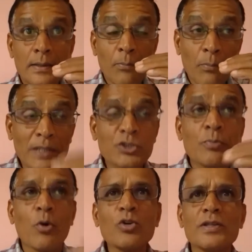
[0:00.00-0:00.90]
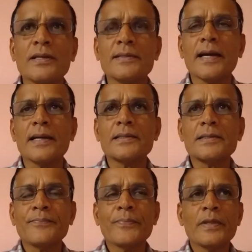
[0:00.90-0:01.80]
Much more than that,
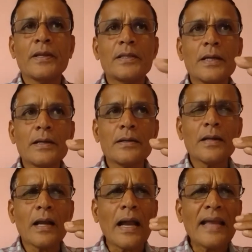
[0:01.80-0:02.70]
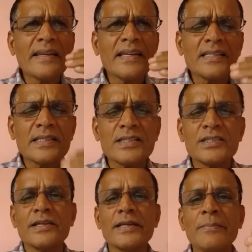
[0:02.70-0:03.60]
the
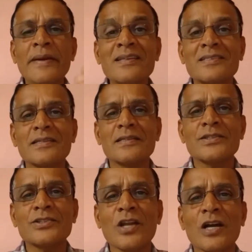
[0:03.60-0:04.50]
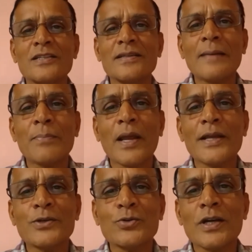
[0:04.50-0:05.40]
unnecessary medicine is not
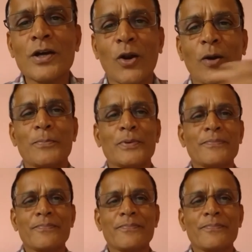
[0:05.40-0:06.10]
applied to the crop.